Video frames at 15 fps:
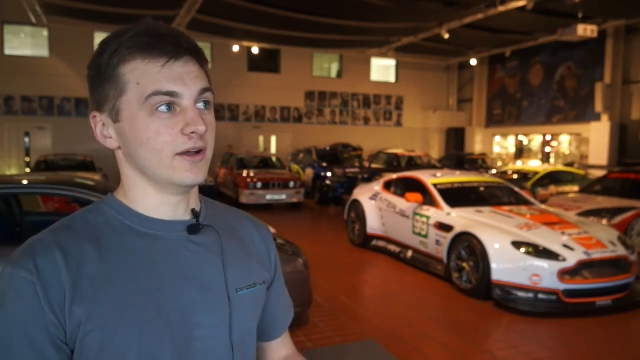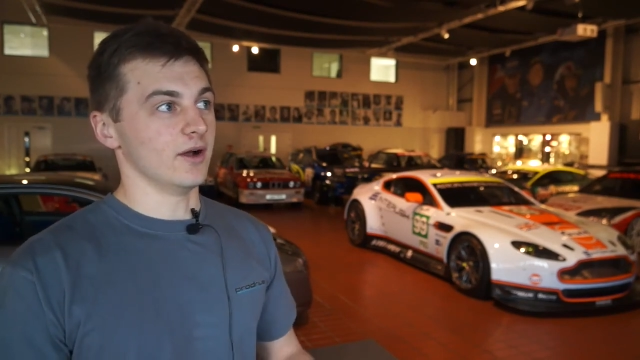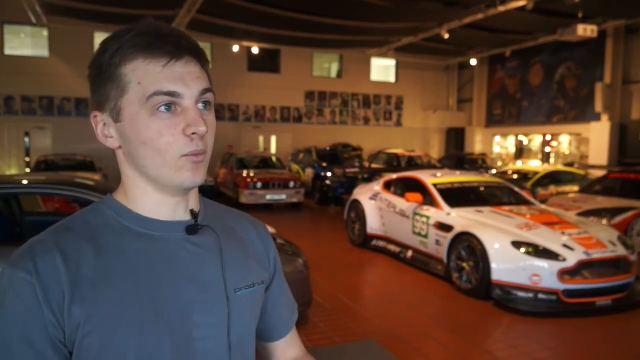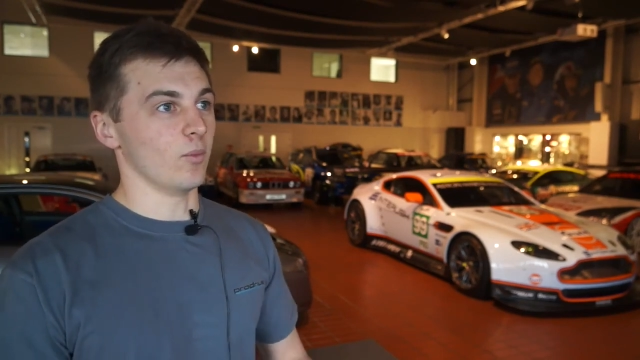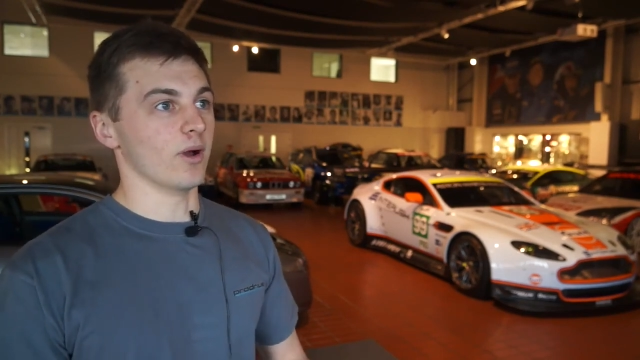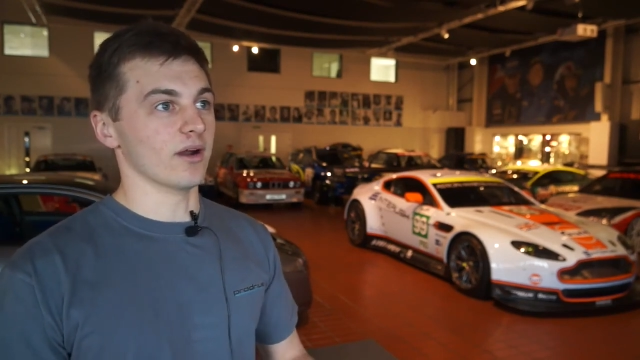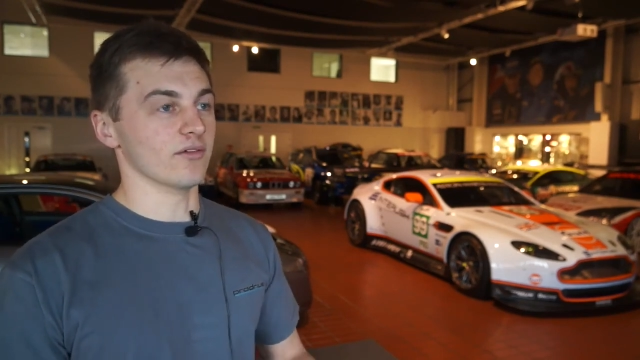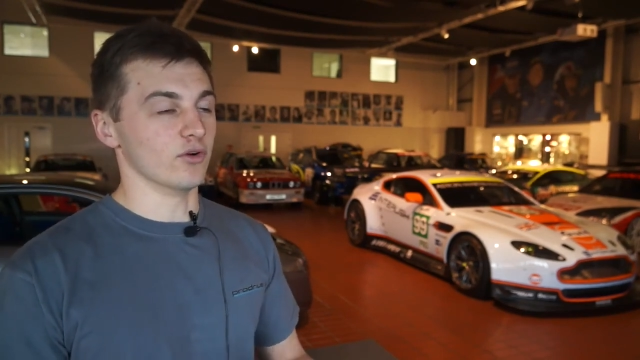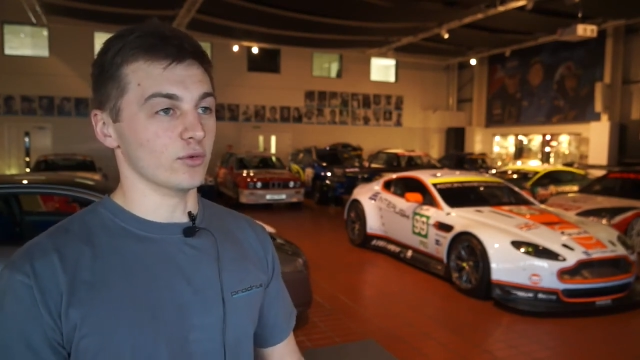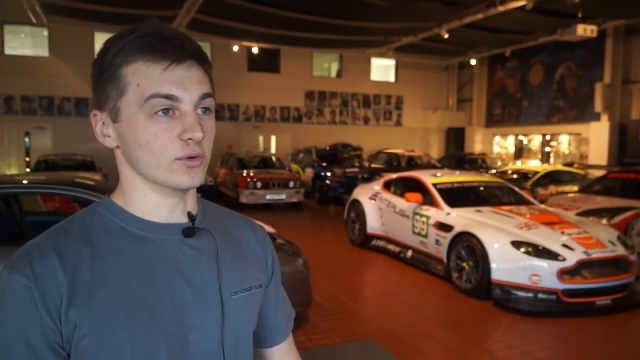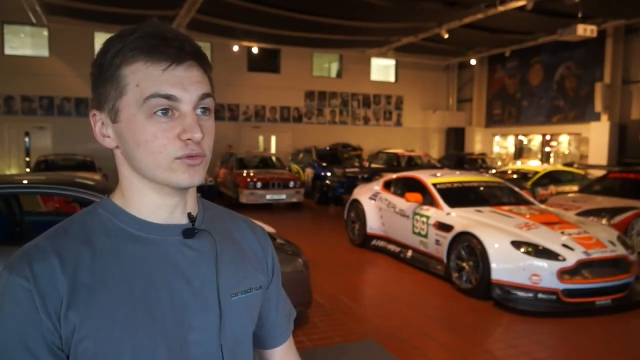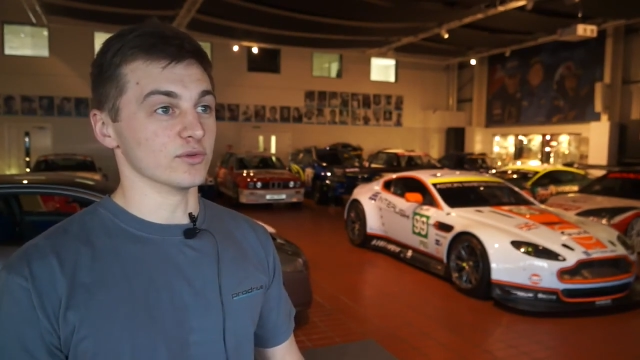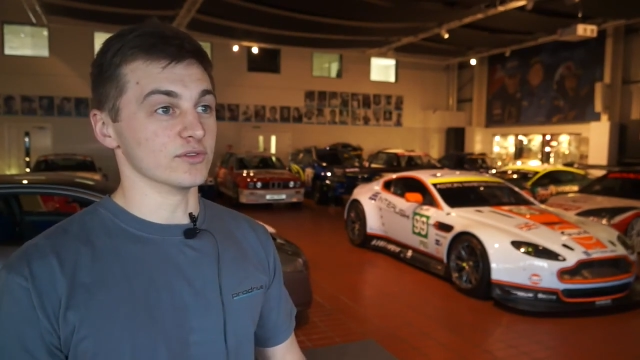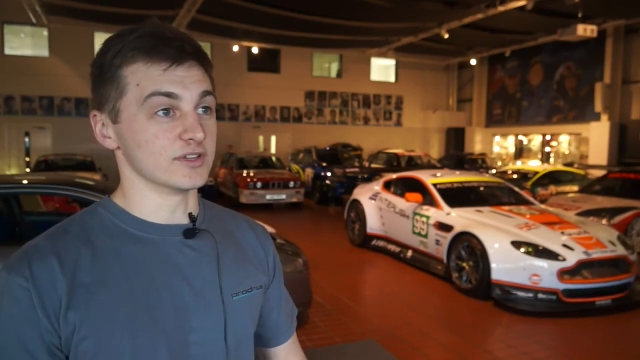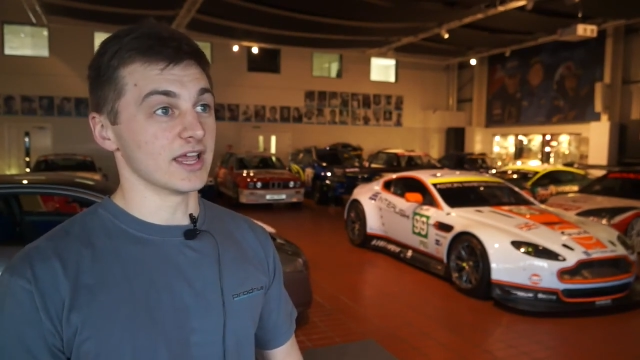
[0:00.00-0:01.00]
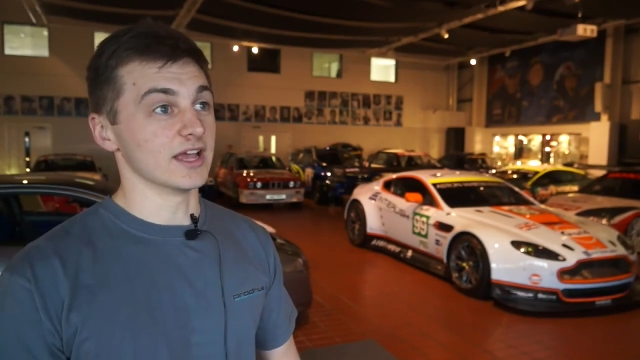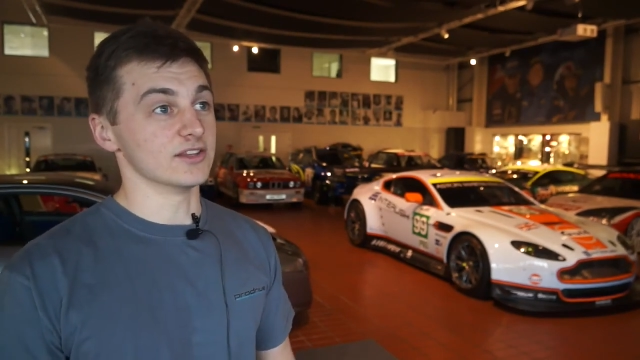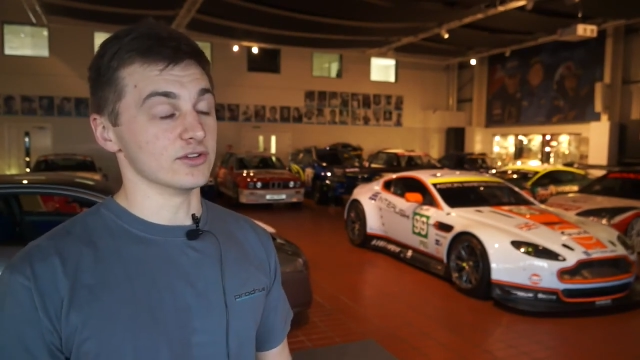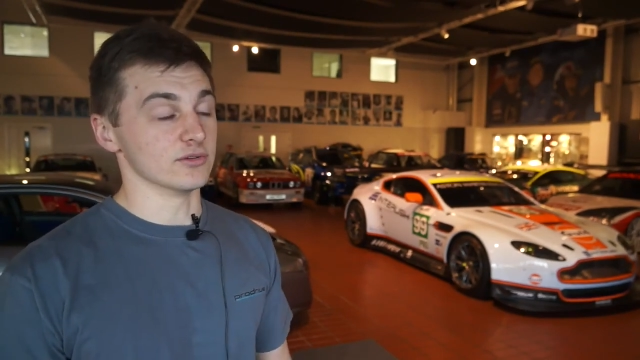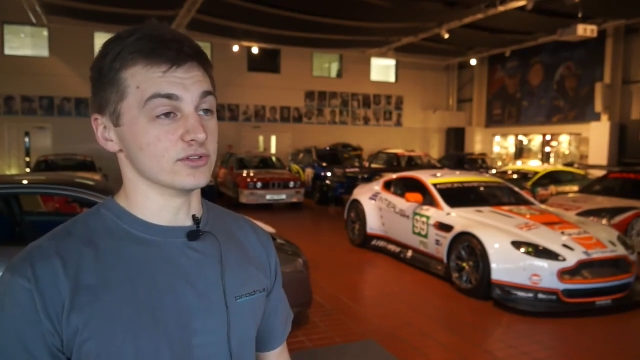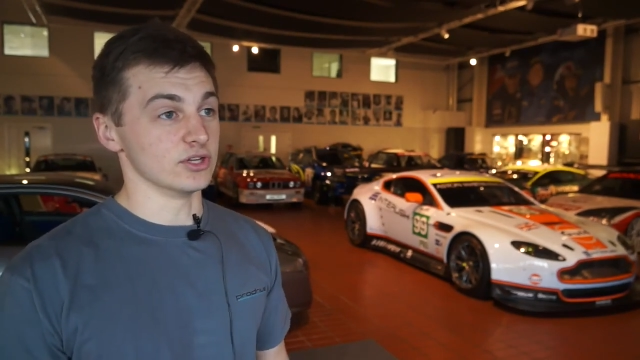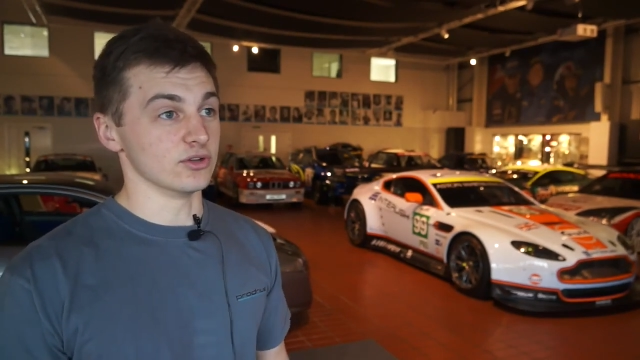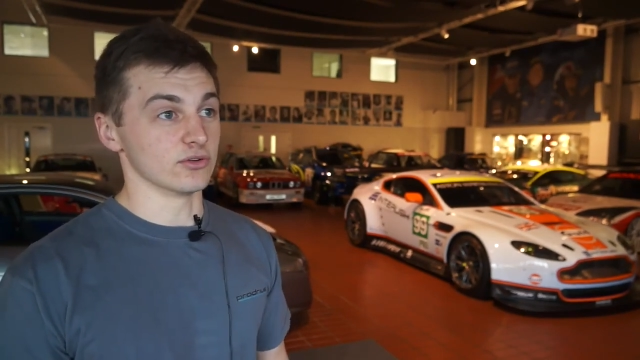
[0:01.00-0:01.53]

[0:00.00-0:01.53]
and where I've always wanted to get to as a